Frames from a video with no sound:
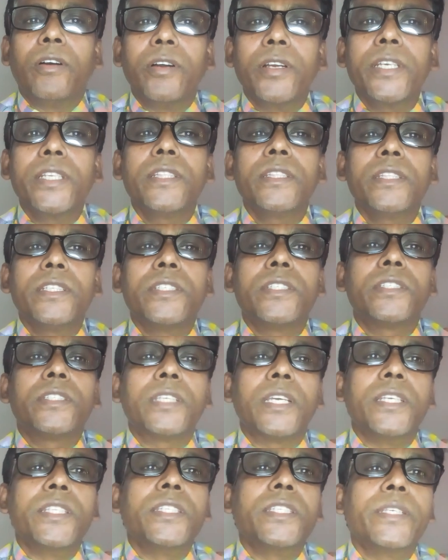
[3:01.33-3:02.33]
when this
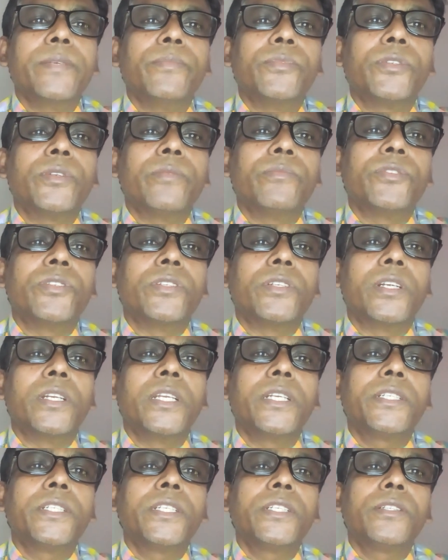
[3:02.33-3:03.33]
sign symptoms is
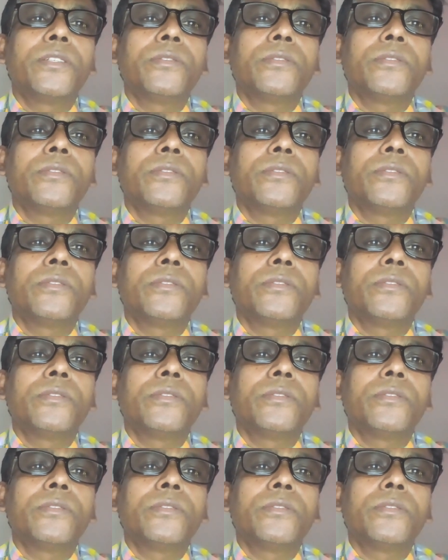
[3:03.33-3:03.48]
related